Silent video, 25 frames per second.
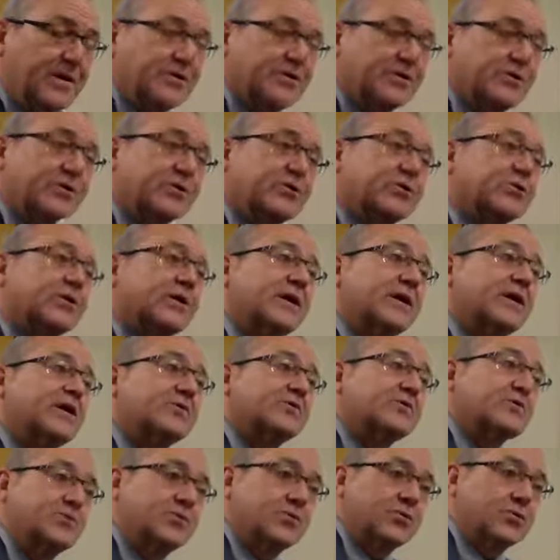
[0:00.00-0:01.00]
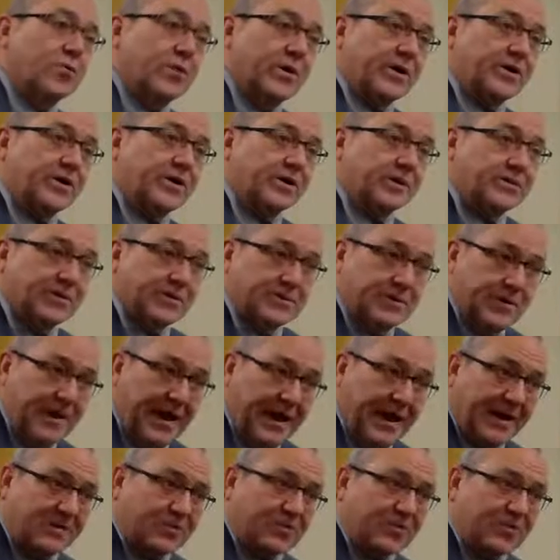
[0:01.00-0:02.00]
The Greeks knew where to
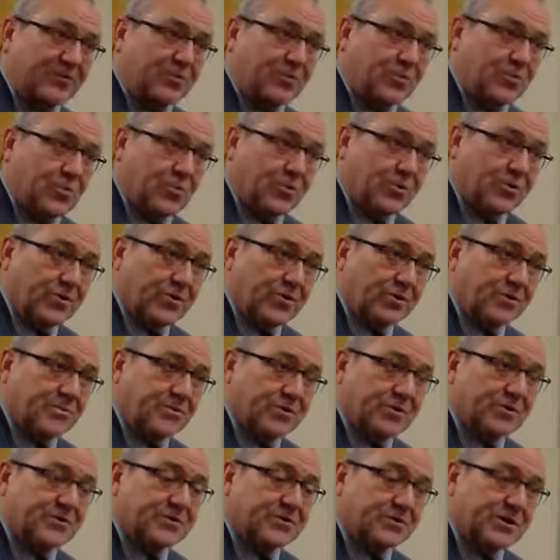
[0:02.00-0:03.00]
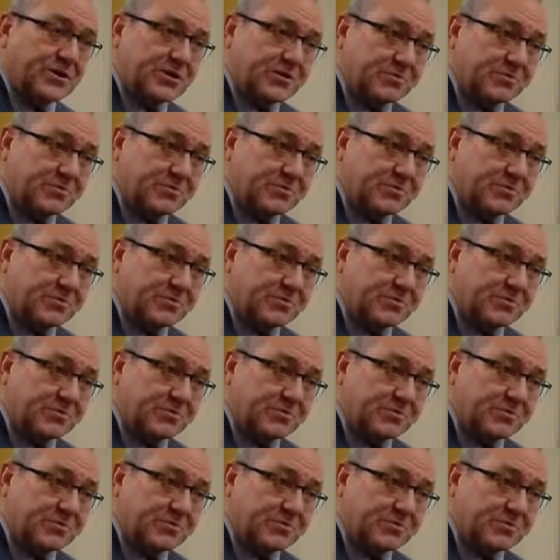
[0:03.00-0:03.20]
accent the word because they